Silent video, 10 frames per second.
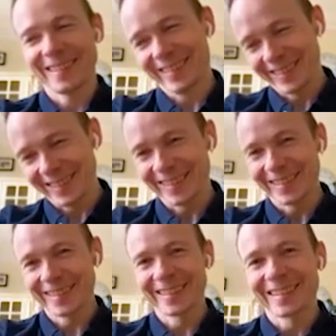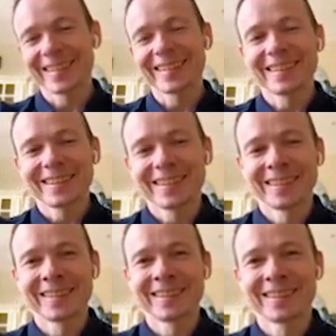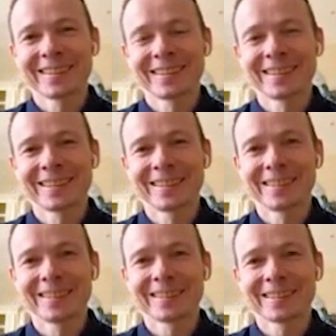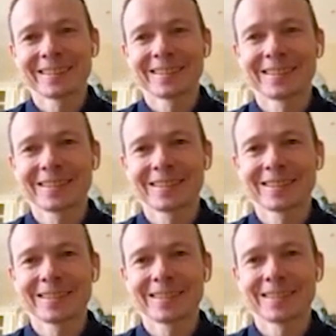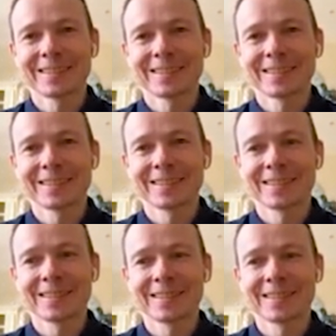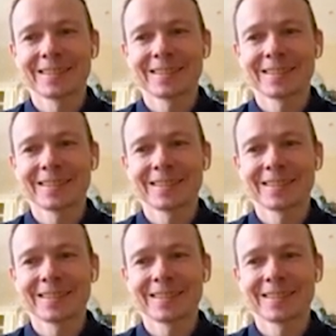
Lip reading: (not speaking)